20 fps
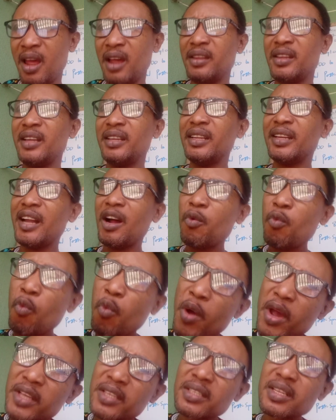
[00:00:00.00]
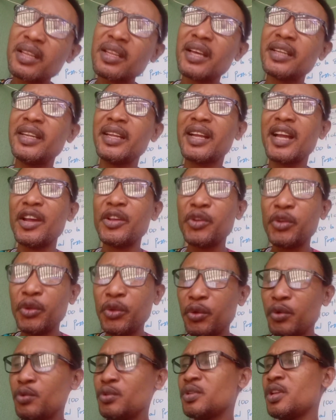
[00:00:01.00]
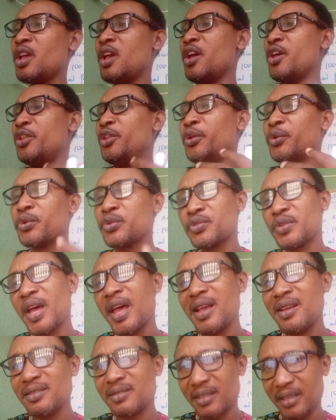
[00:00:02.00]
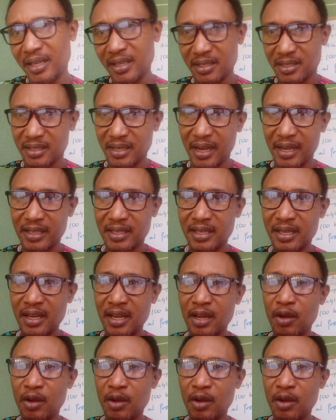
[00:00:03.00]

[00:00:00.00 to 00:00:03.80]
that there are ways that they can use neuroscience insight,